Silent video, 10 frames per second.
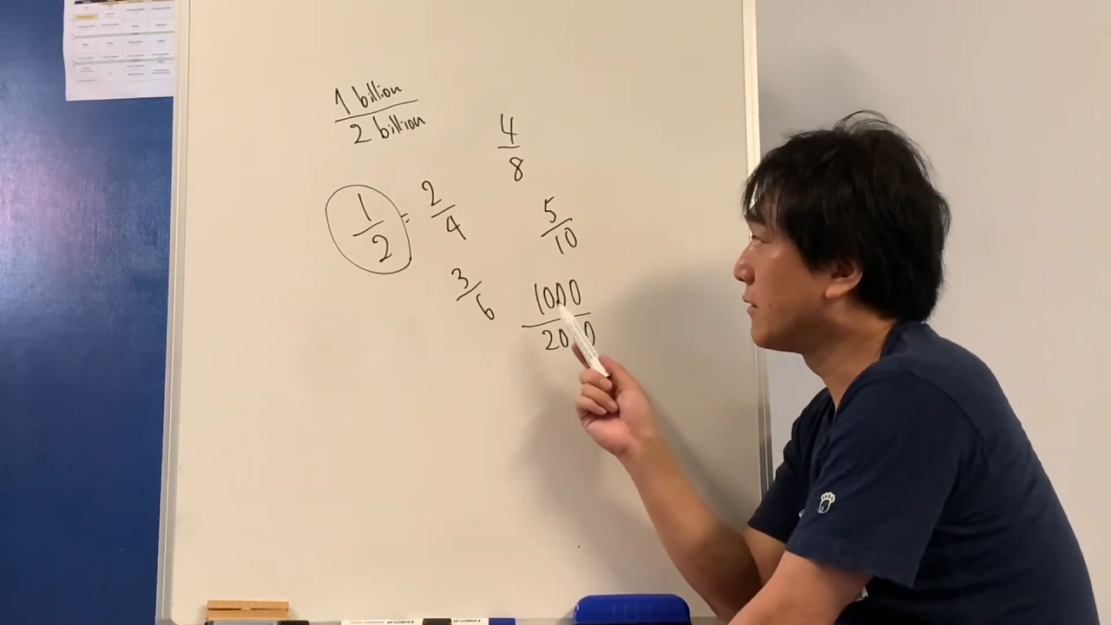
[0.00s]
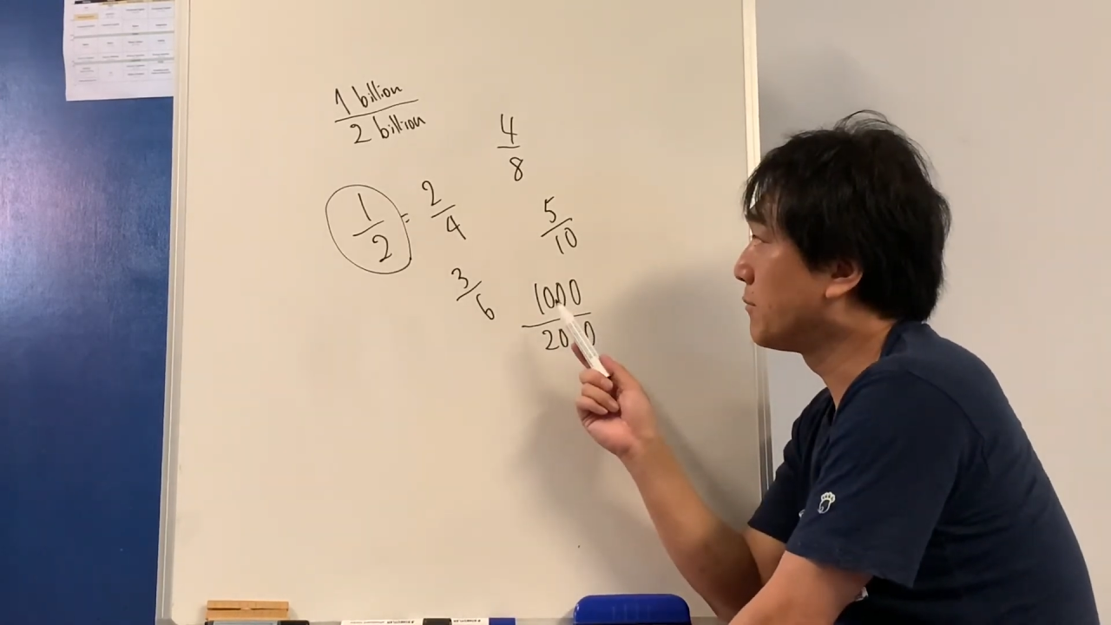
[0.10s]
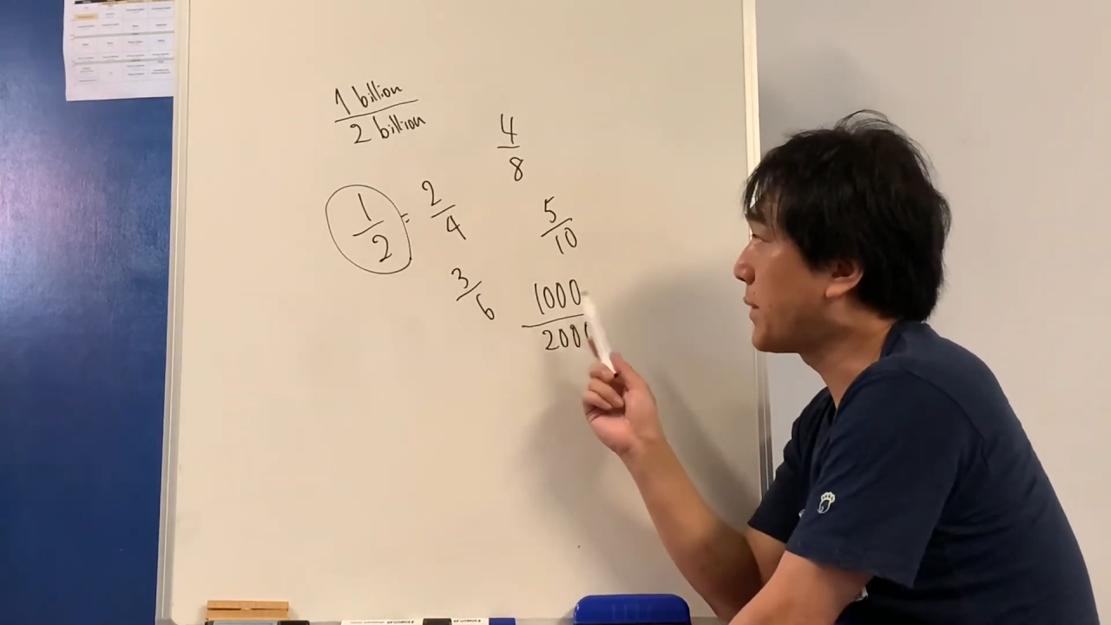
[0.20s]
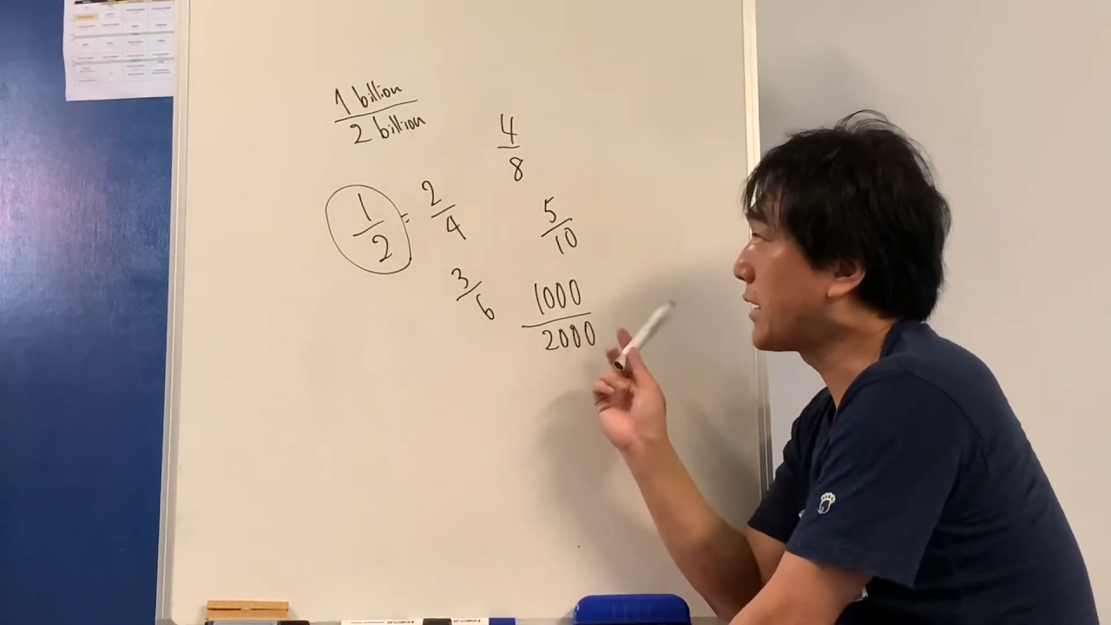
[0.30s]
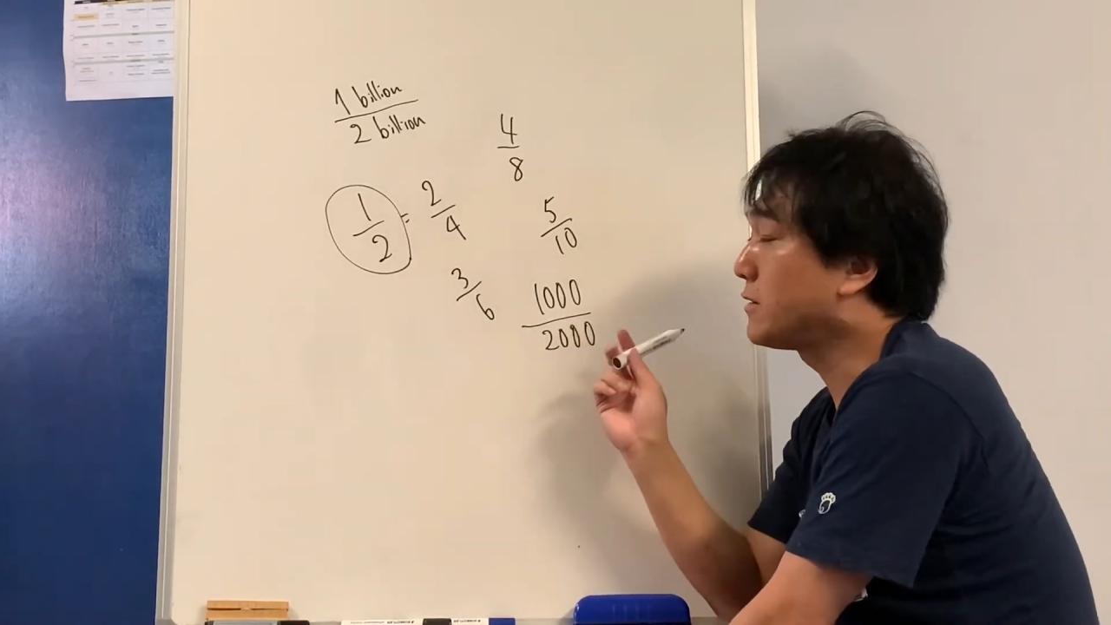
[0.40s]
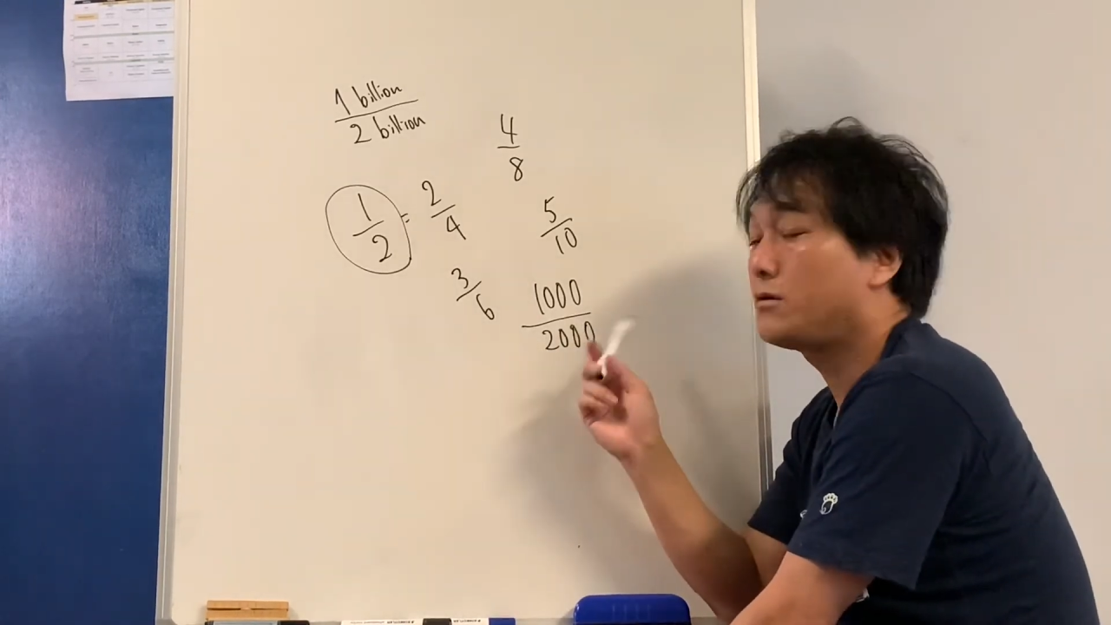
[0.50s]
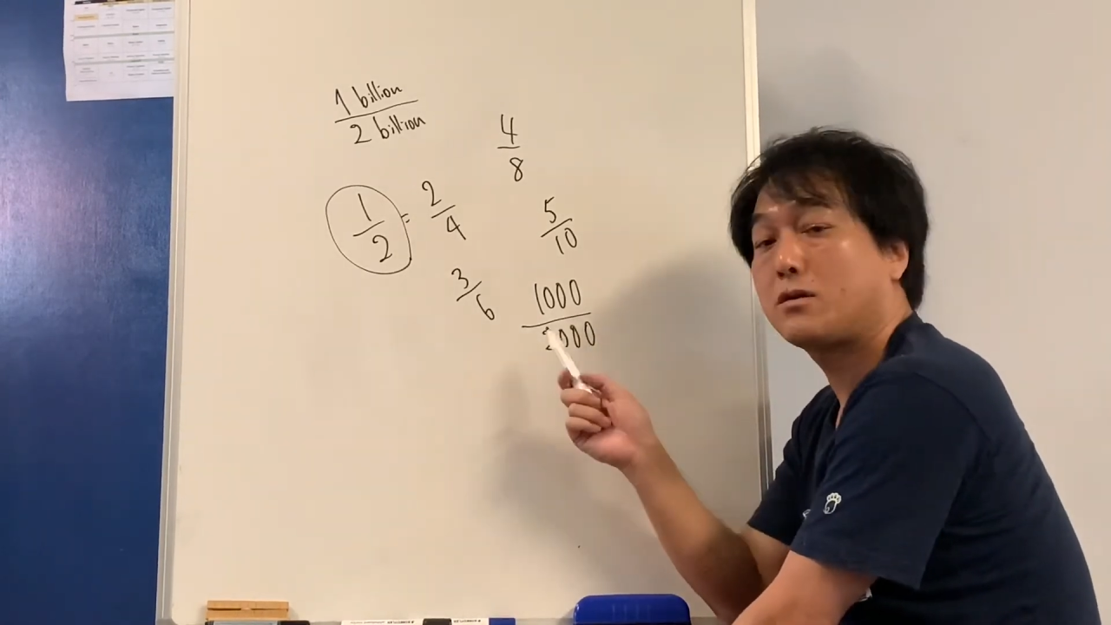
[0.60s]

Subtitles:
pattern